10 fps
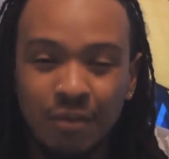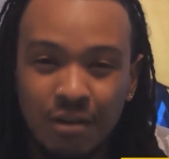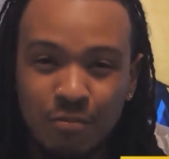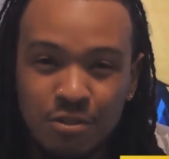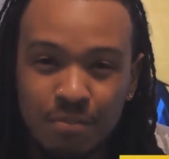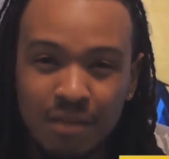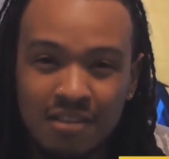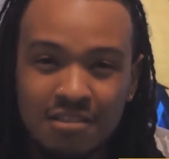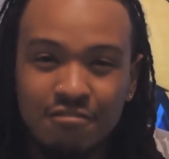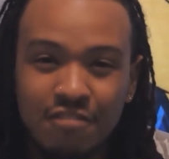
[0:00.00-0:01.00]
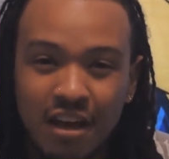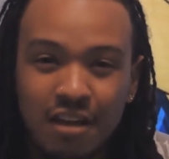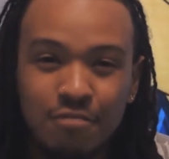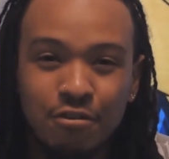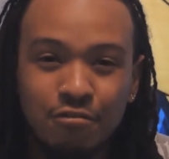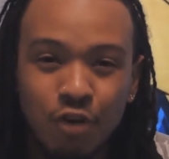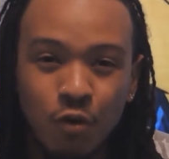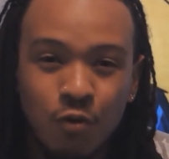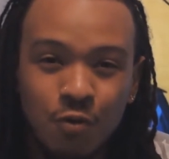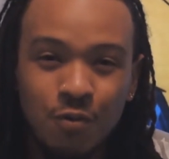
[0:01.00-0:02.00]
it was about to fight with
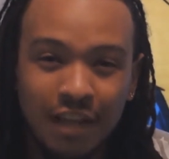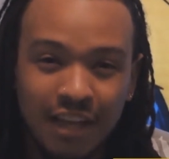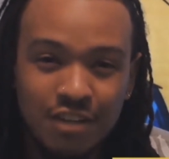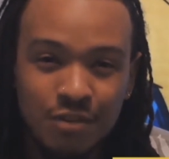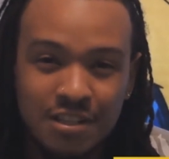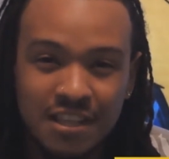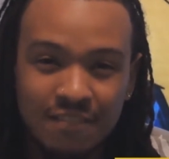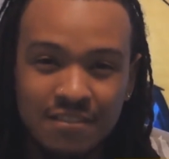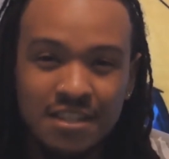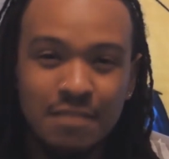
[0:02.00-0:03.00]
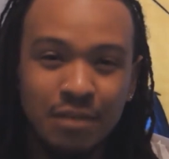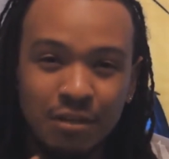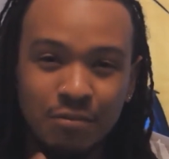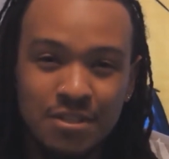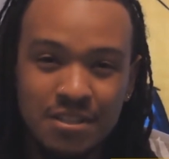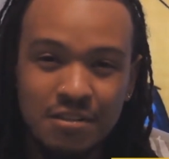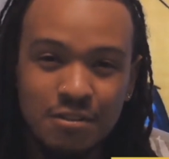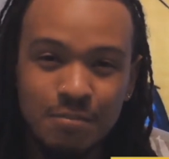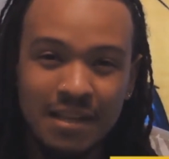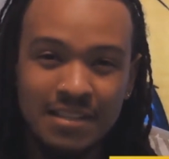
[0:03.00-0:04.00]
Goku and Android 17, but it was still
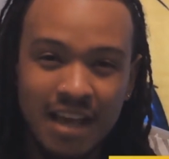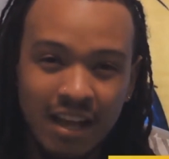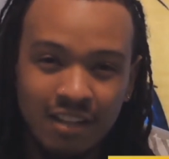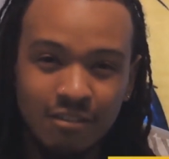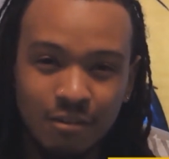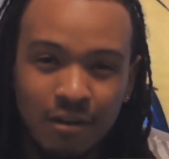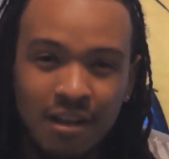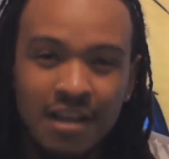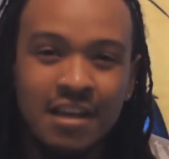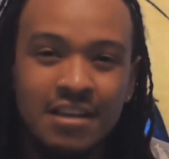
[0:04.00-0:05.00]
spectacular in a way.